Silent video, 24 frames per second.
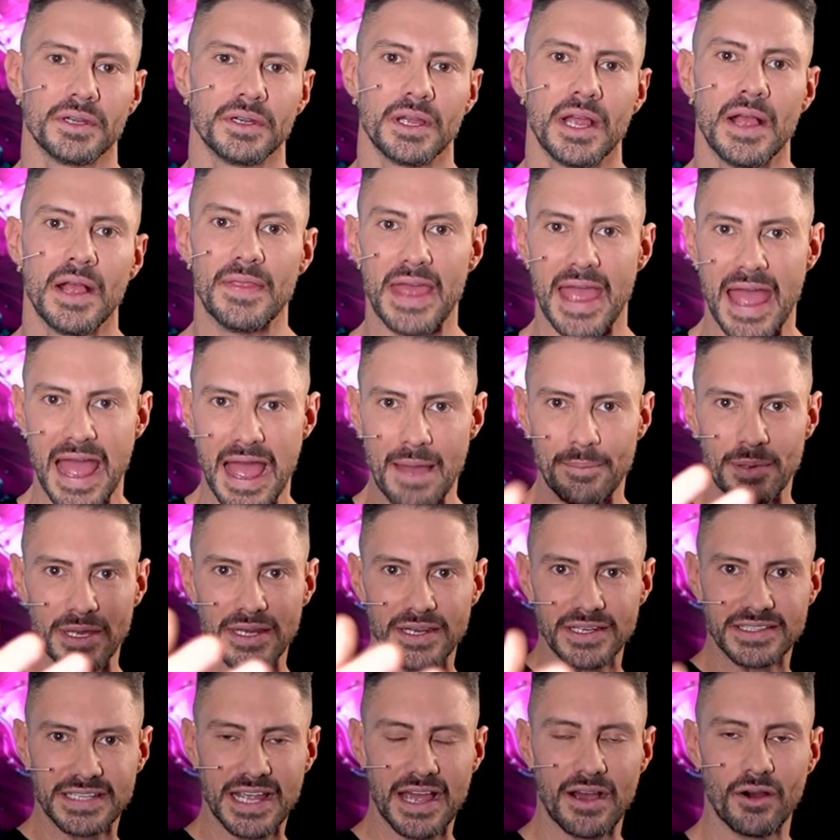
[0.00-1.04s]
They're happy
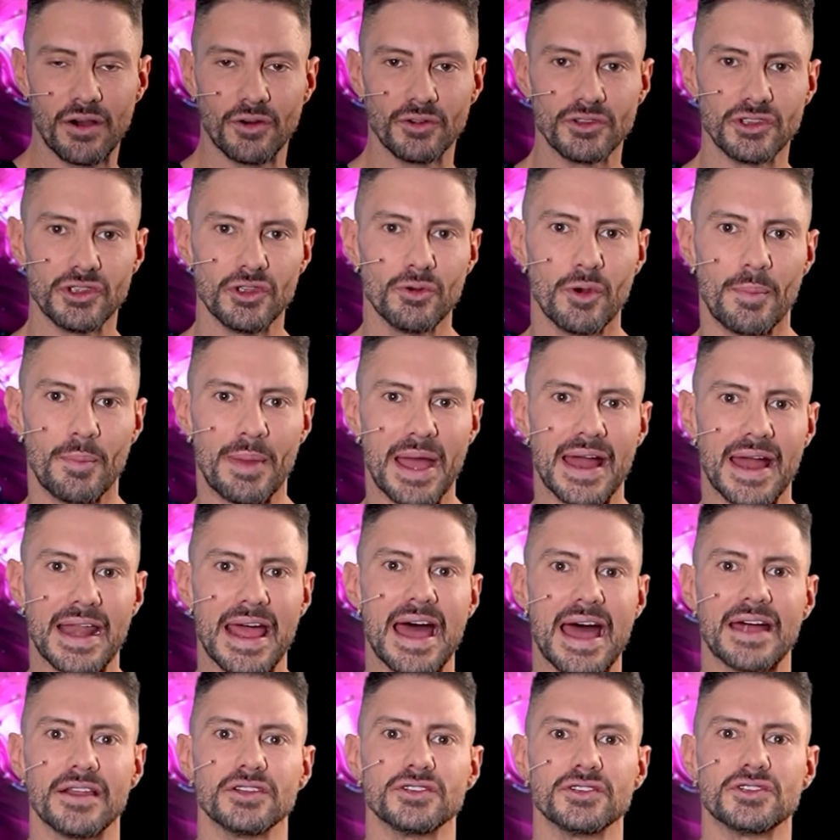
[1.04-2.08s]
to tell you about
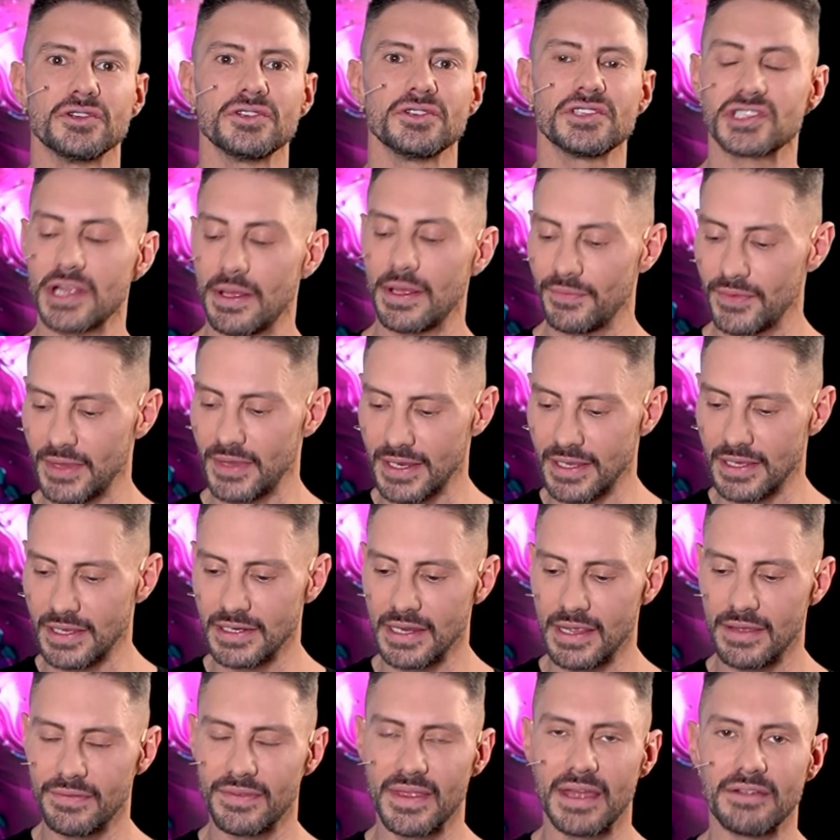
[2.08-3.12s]
how to do something, and
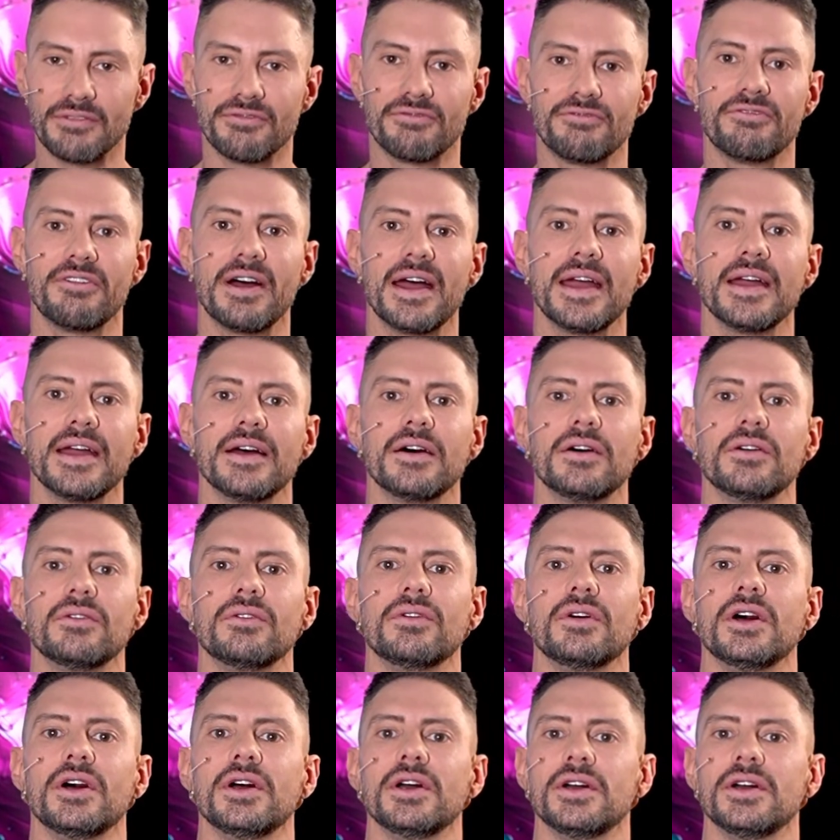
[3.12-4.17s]
yet they fail
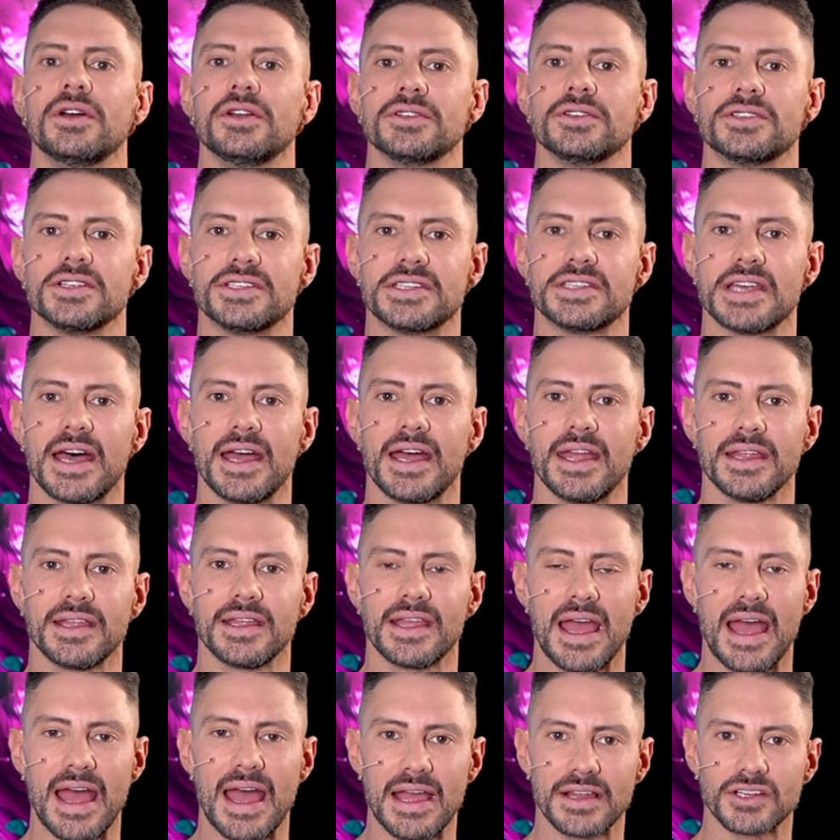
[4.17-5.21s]
to take
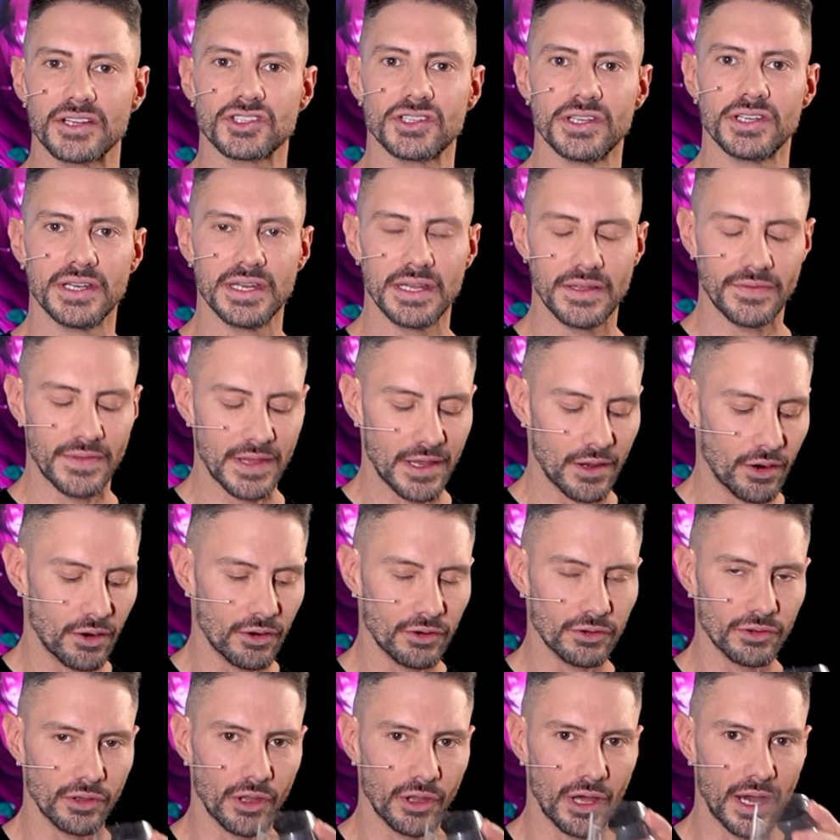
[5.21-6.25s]
action in their
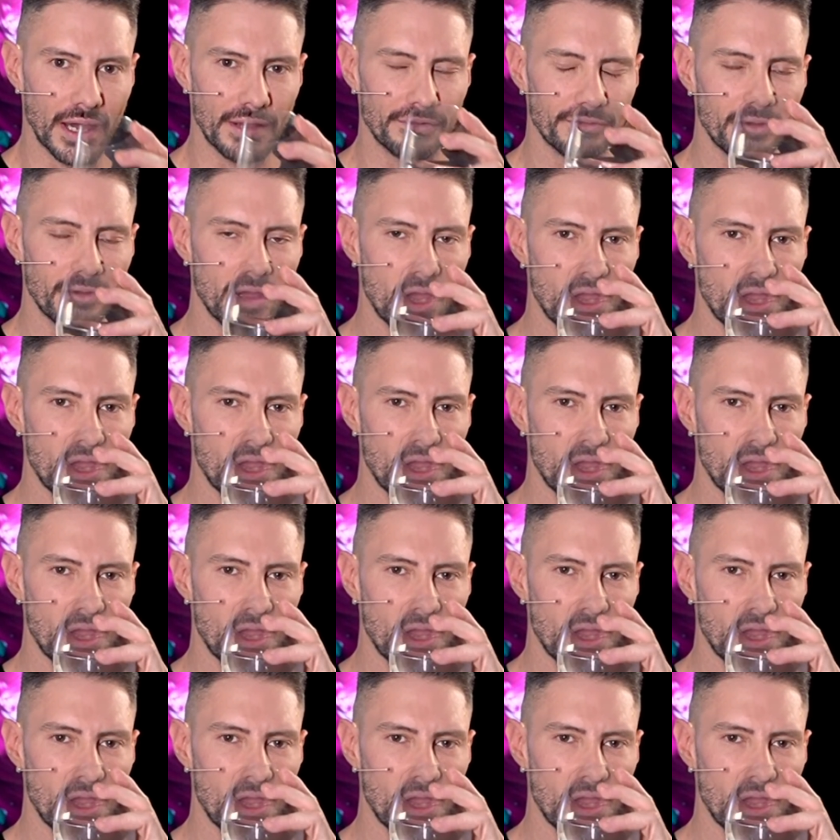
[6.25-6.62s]
own life.